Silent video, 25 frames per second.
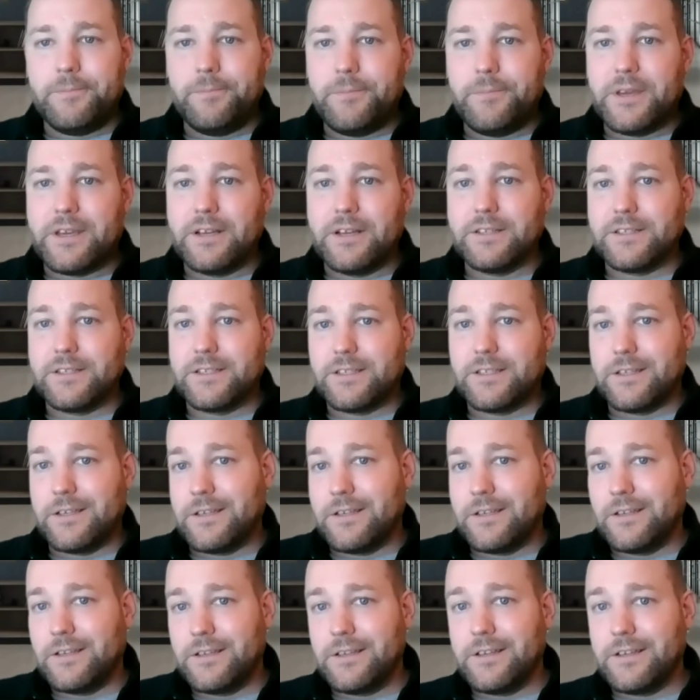Because
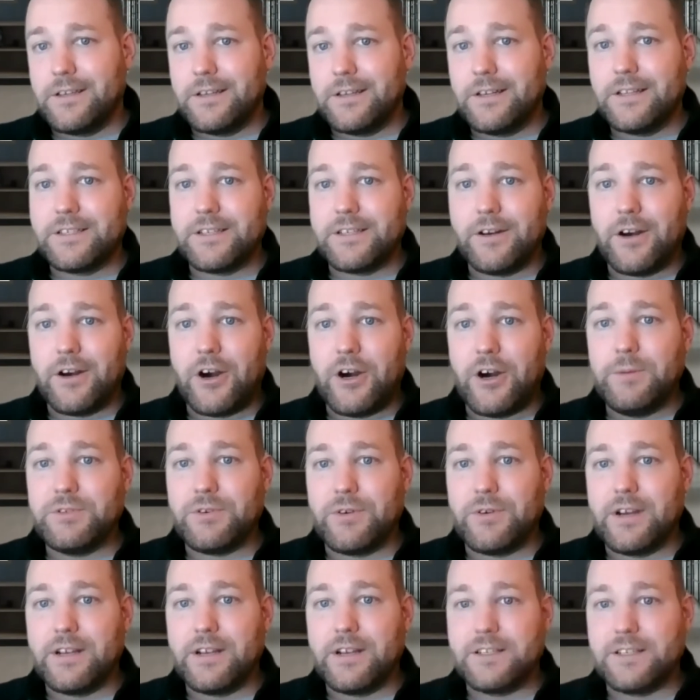it is an
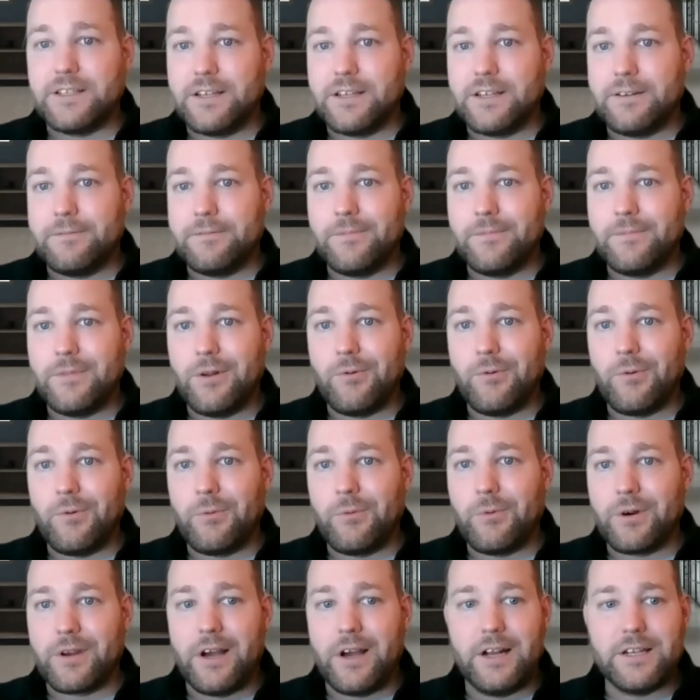arms race and,
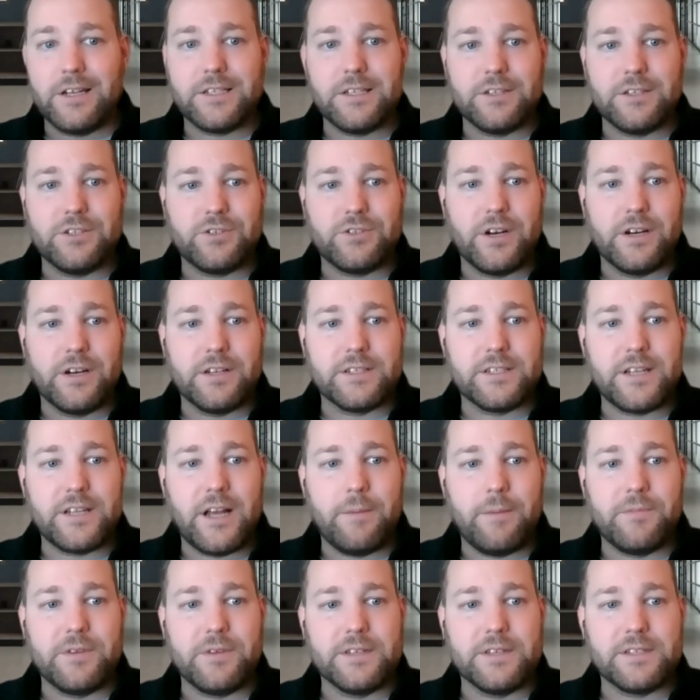we're constantly trying to
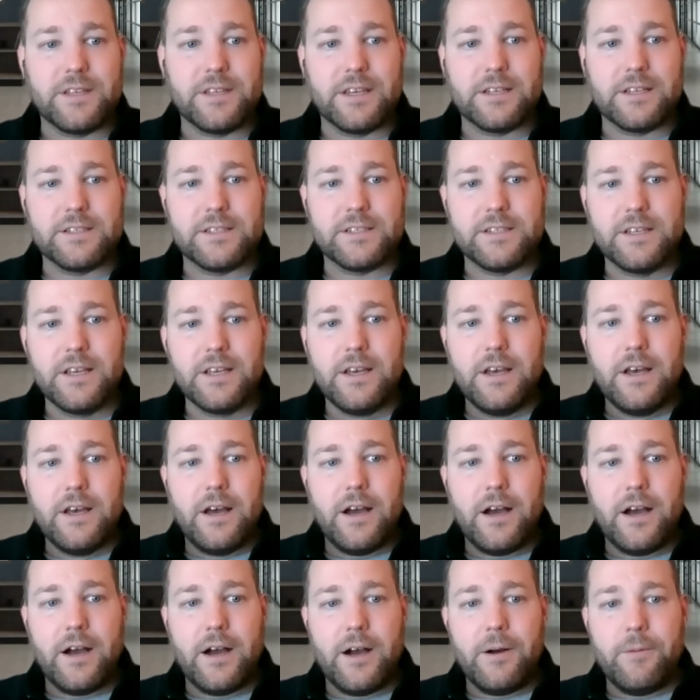stop these things.
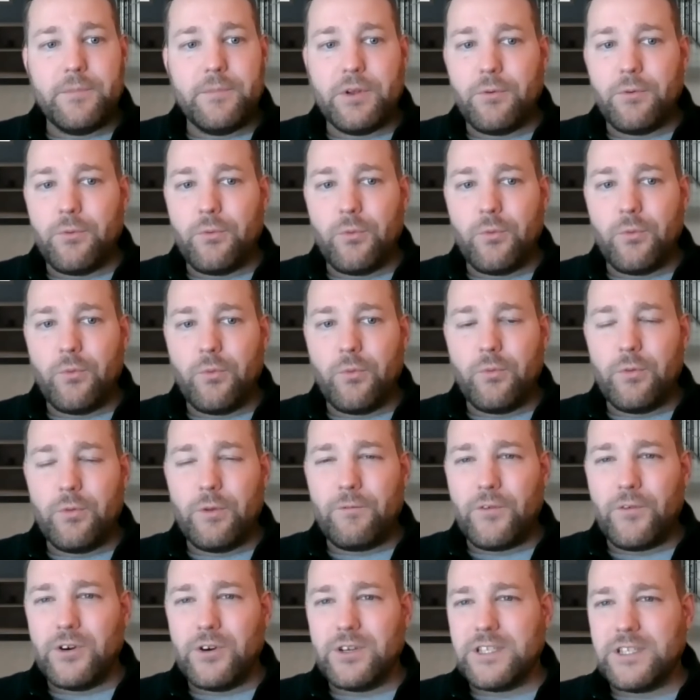The
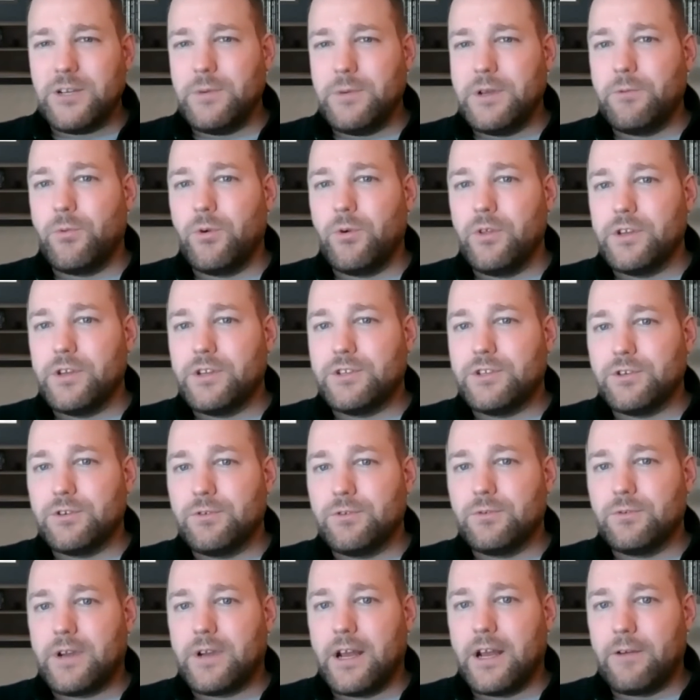first thing we really
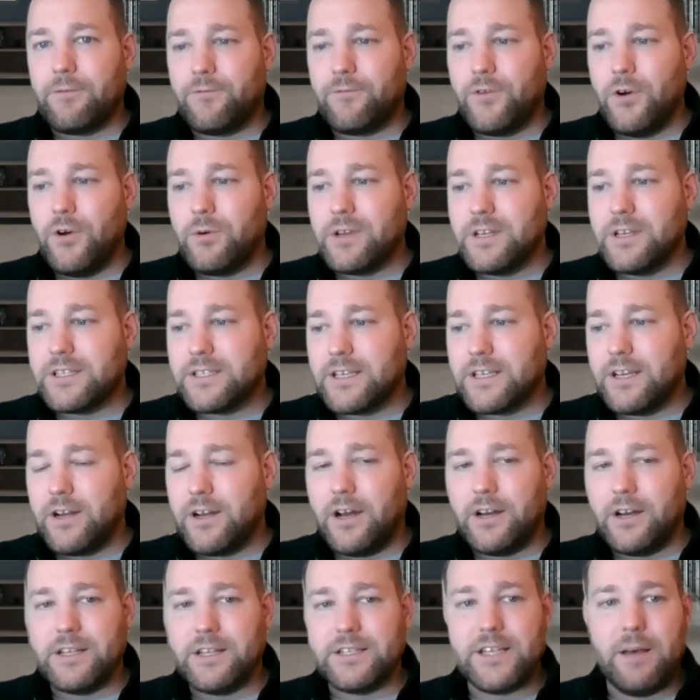do kind of focus in
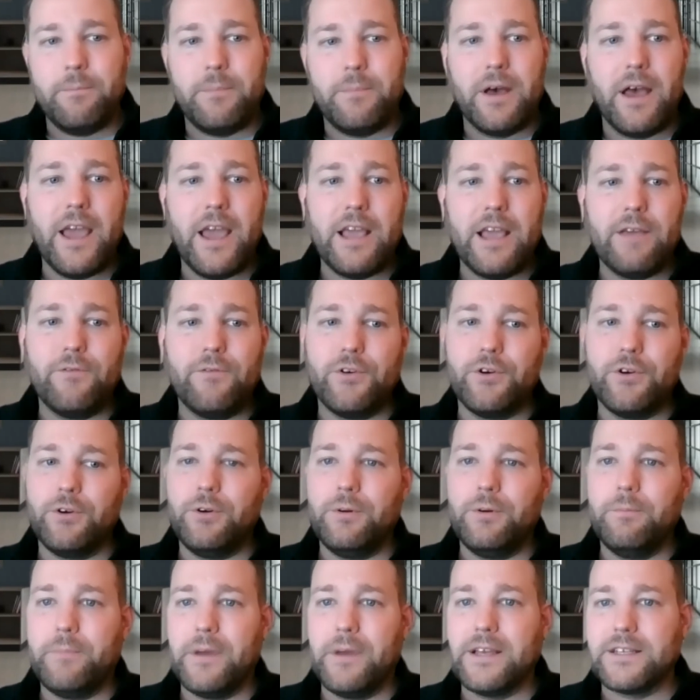on is that
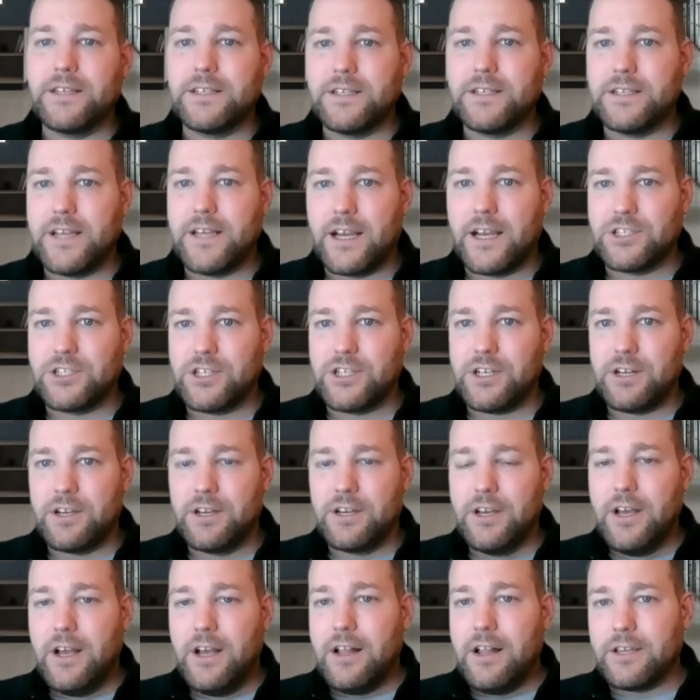behavioral based
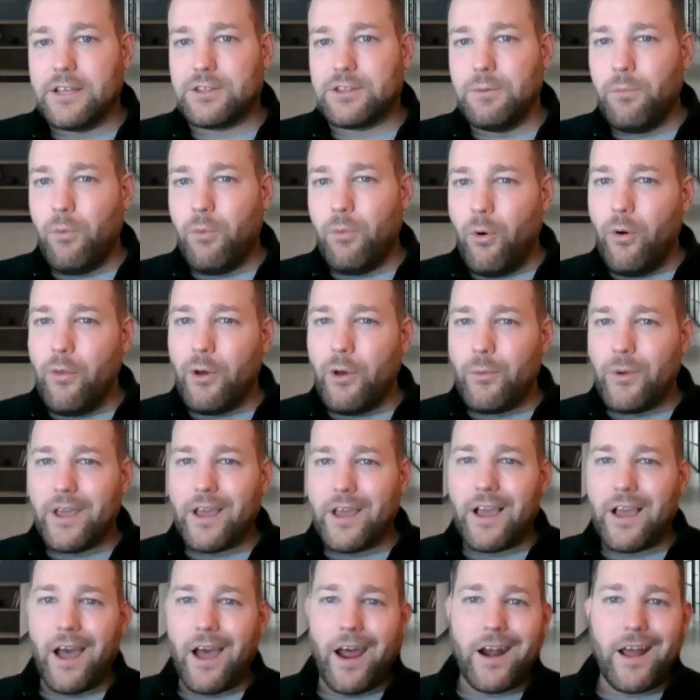detection. Like the more that
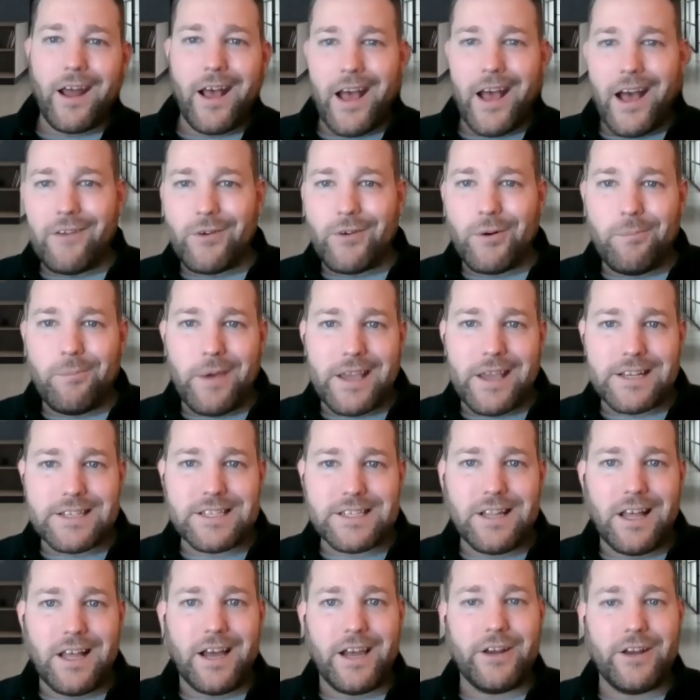we kind of have a
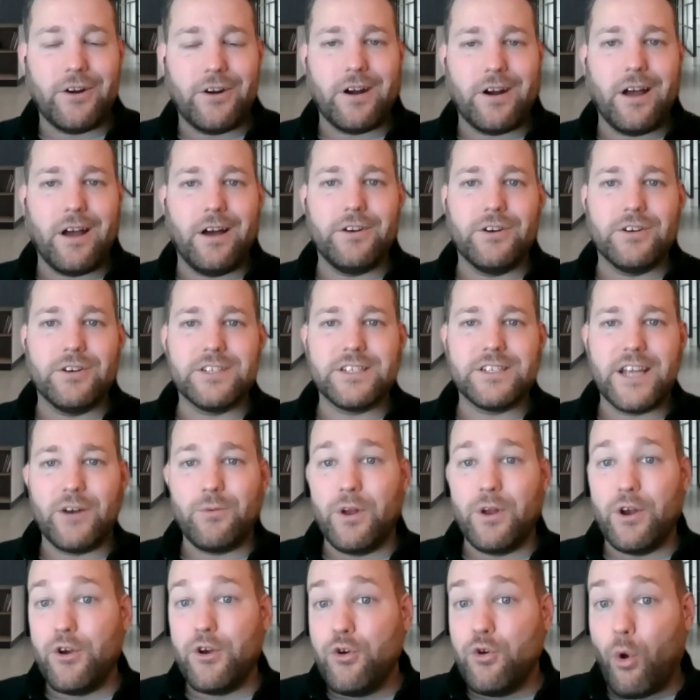baseline or understand
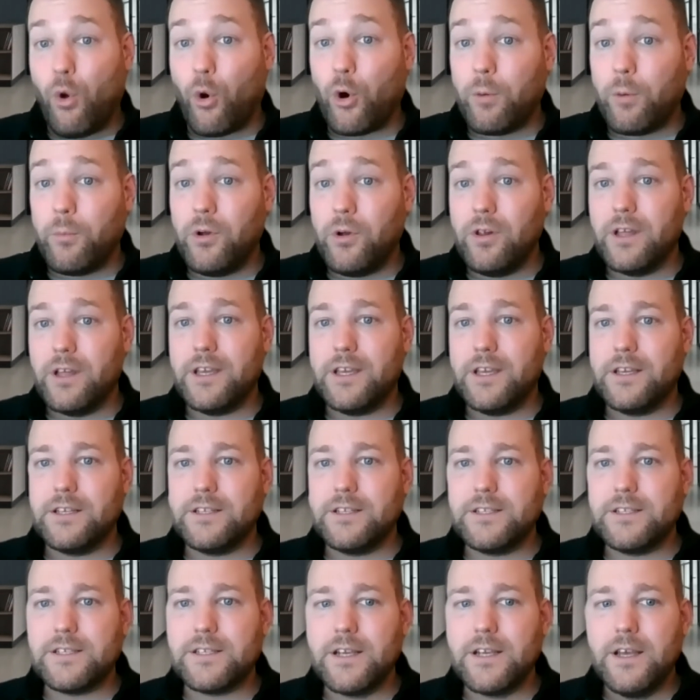what normal
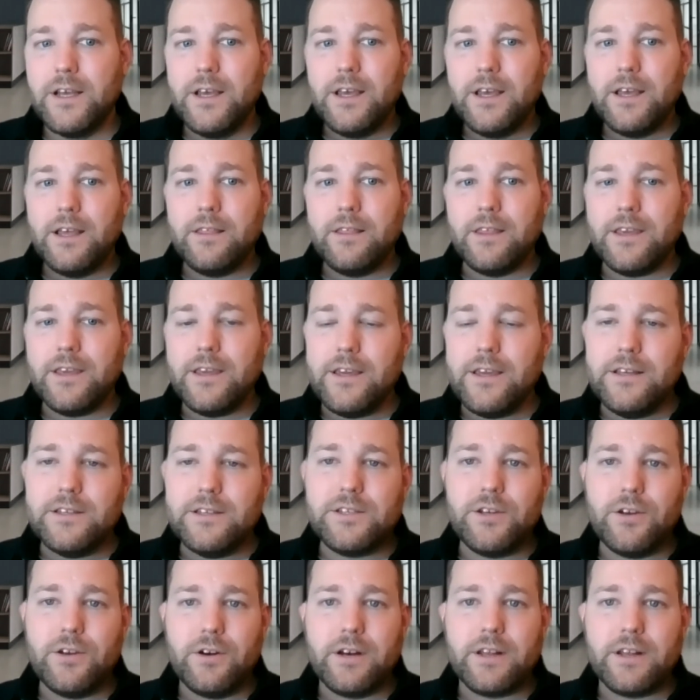is, the
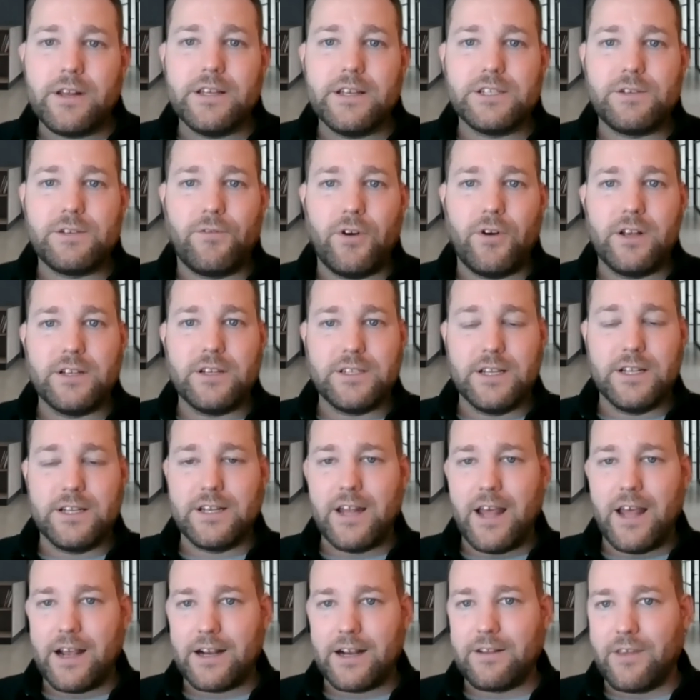easier it is for us to
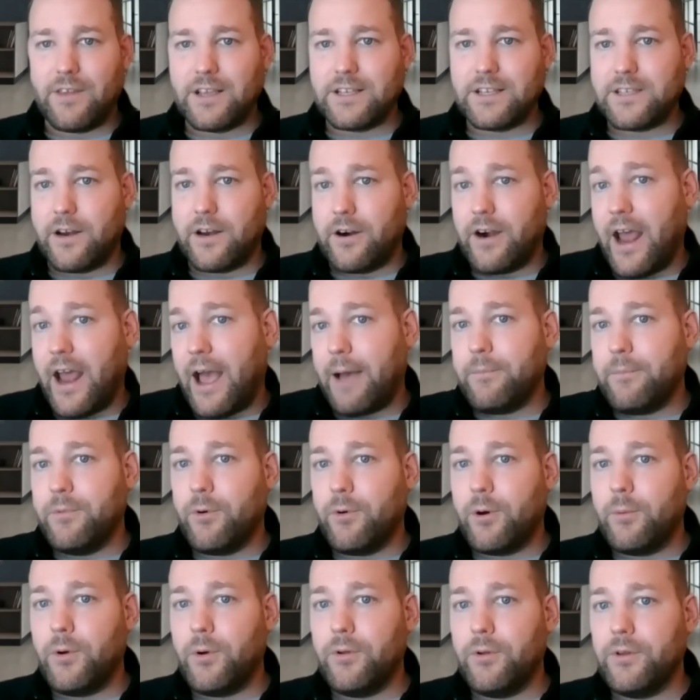detect things that are
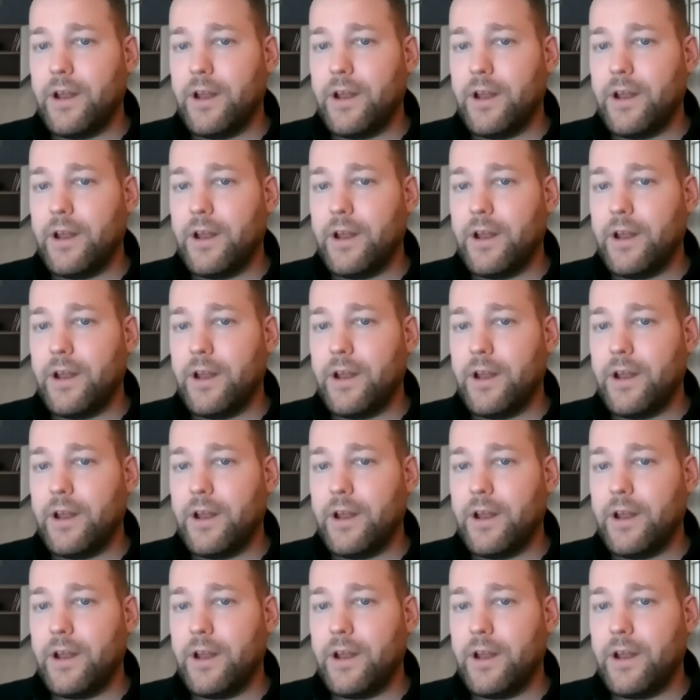abnormal.